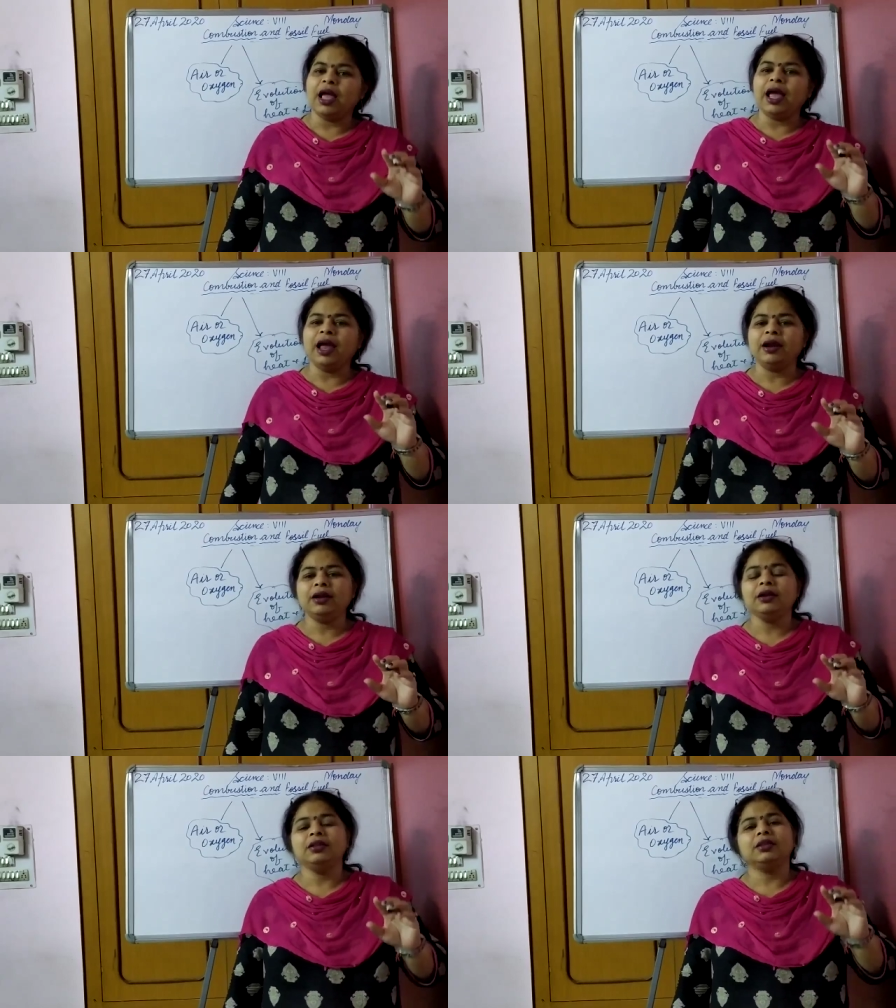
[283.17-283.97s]
and
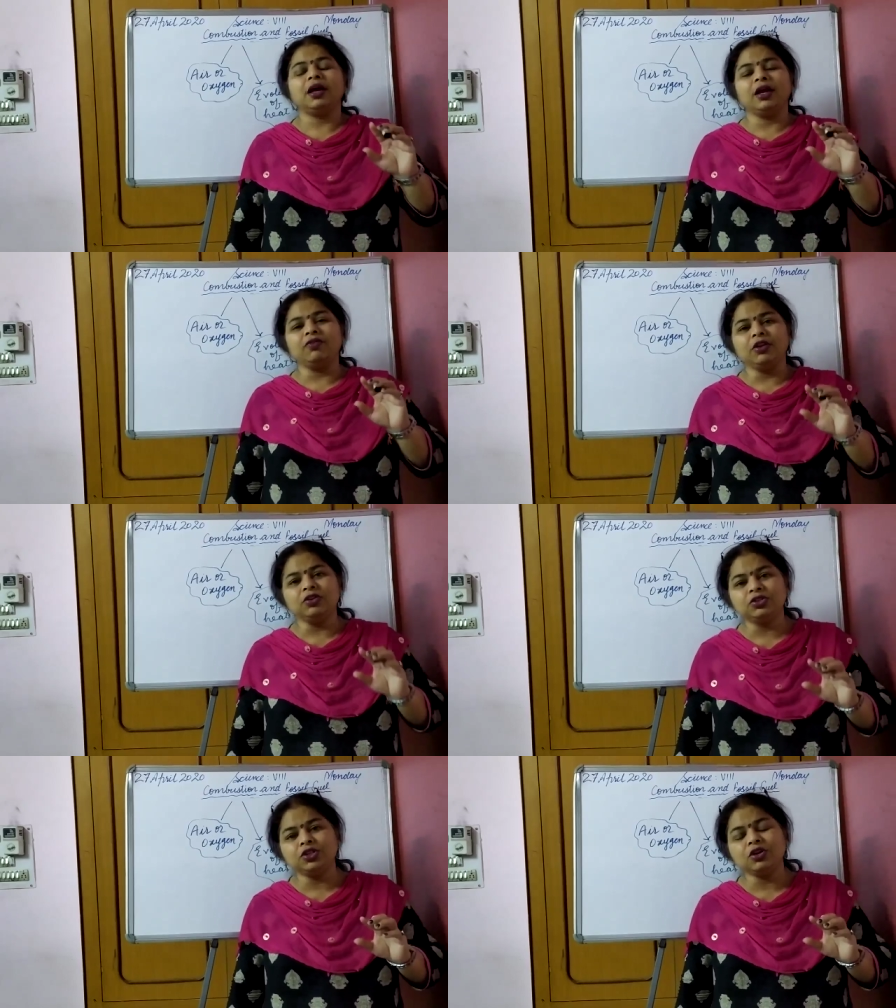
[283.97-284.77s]
the
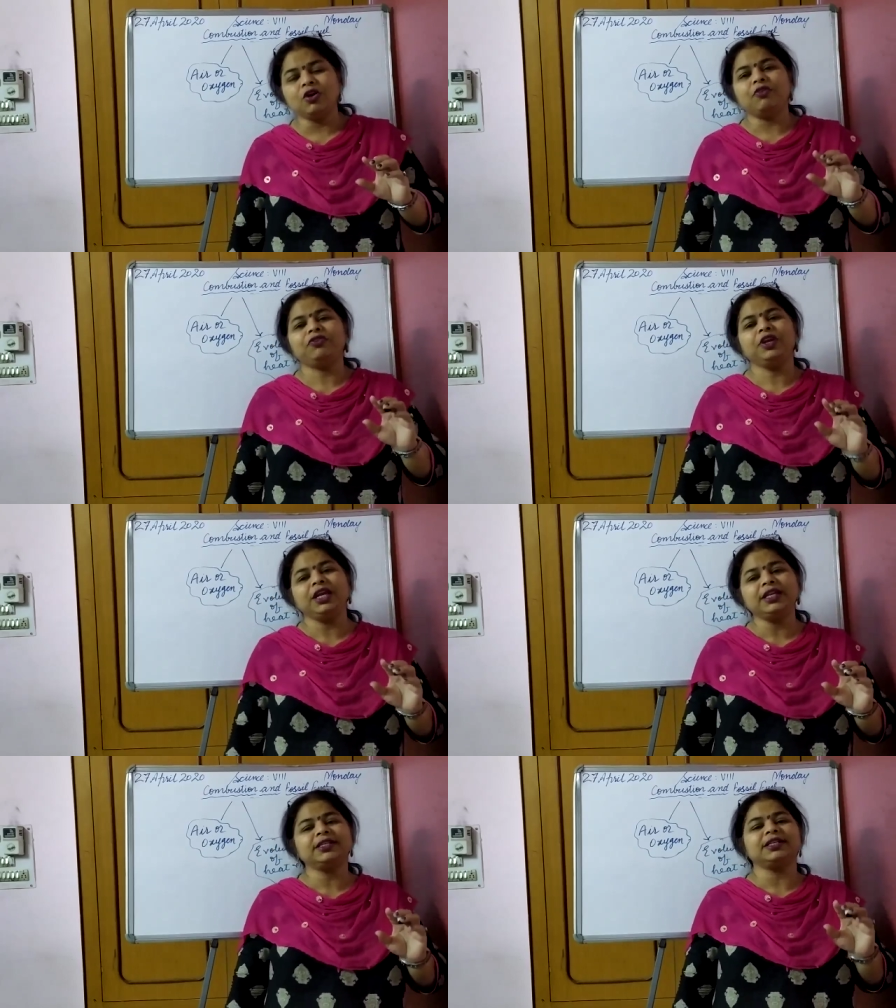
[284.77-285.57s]
evolution of
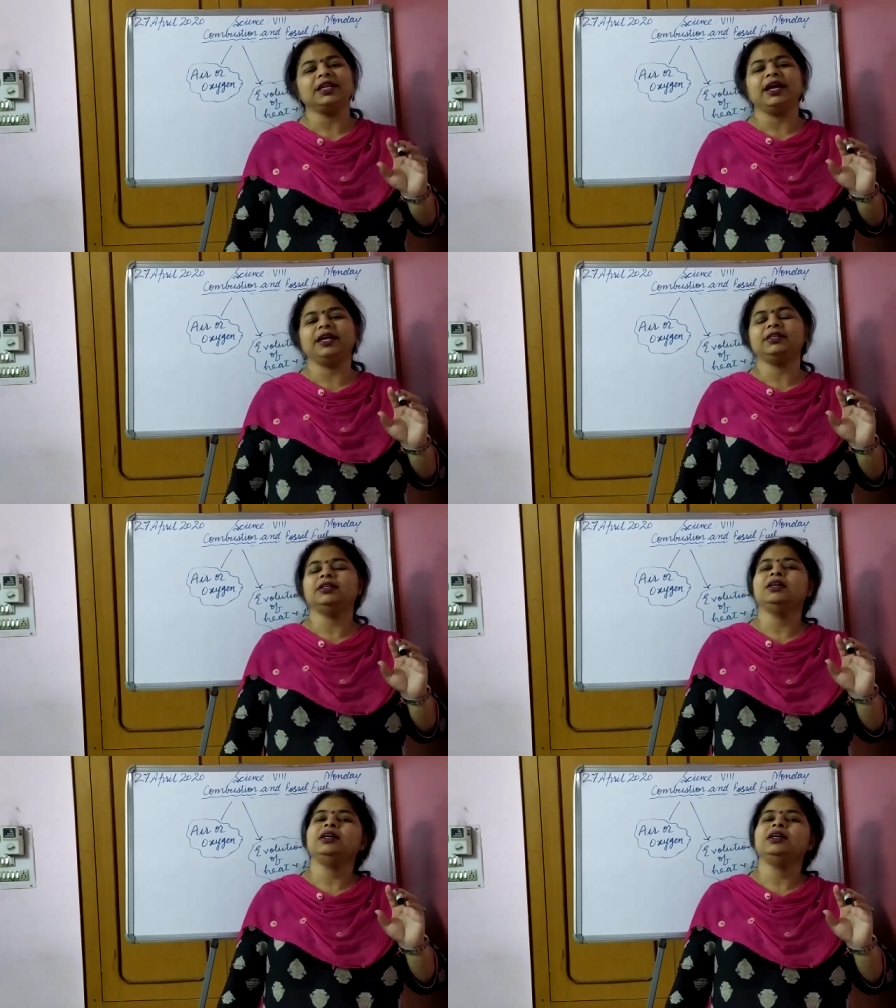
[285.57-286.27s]
heat and light